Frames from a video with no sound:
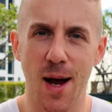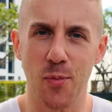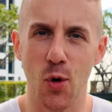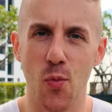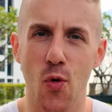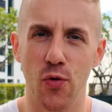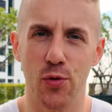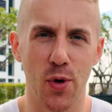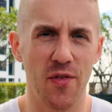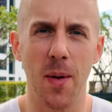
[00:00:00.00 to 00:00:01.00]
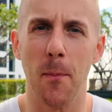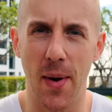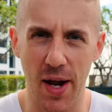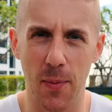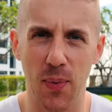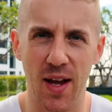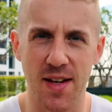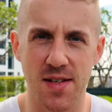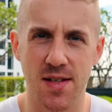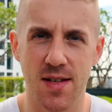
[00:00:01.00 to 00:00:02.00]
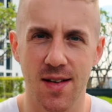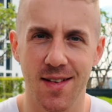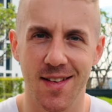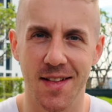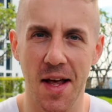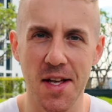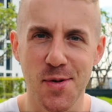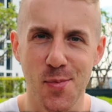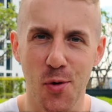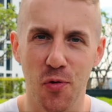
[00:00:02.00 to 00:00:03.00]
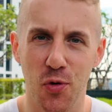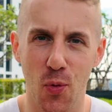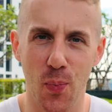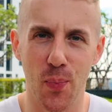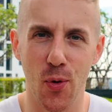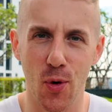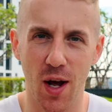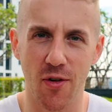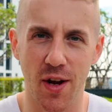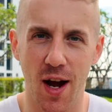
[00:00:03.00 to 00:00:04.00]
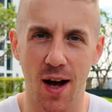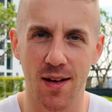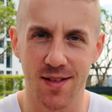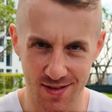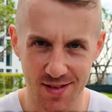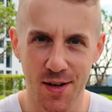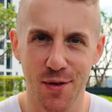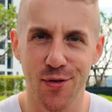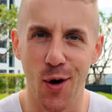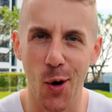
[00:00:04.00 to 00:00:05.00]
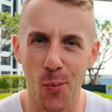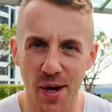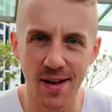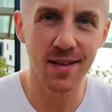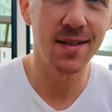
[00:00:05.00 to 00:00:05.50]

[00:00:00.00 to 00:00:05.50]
time to move to even better place. Let's move to pool area. Follow me.